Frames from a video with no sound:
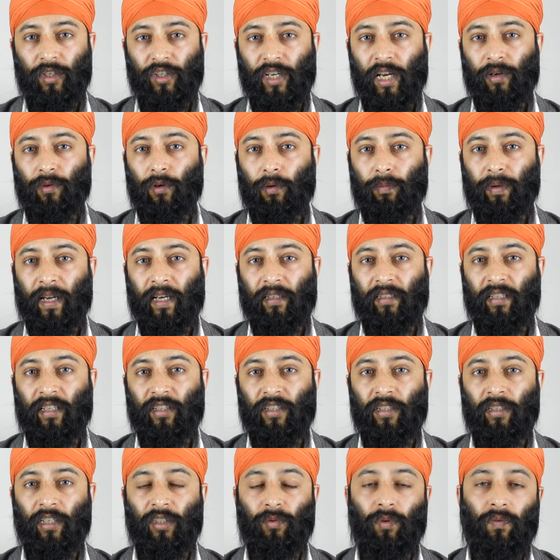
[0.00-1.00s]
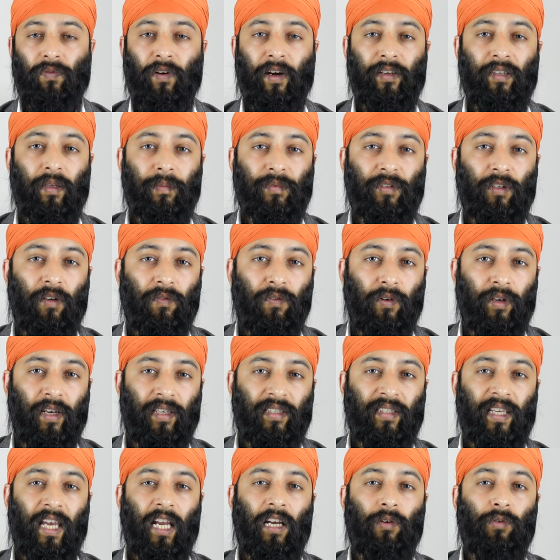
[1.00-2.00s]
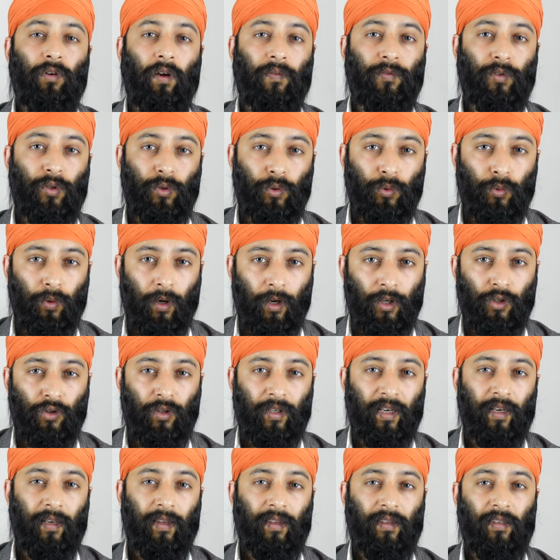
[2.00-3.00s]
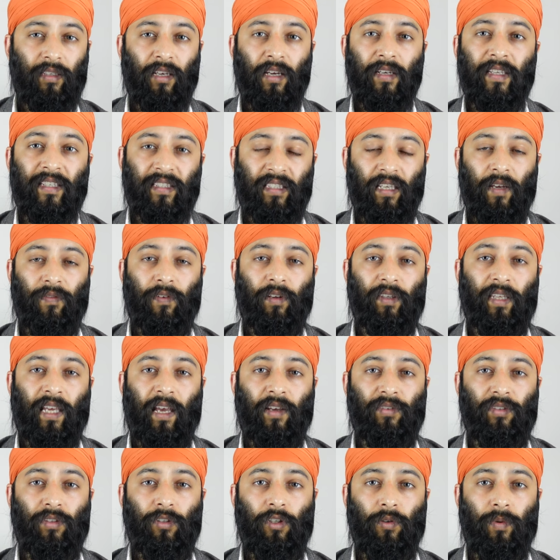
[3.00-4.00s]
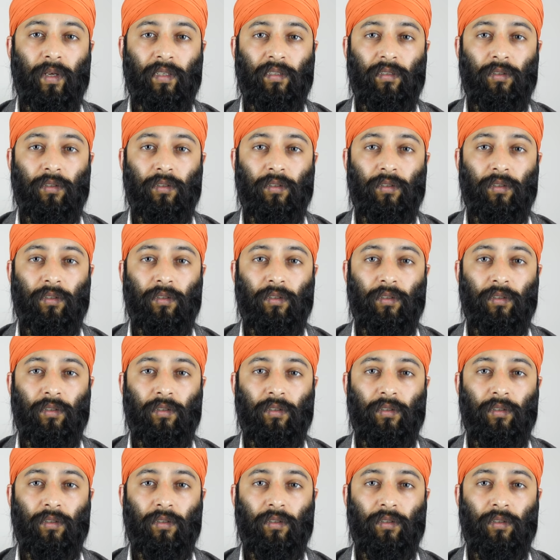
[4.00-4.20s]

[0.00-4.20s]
General practitioners will find themselves on a salary of 237,000 US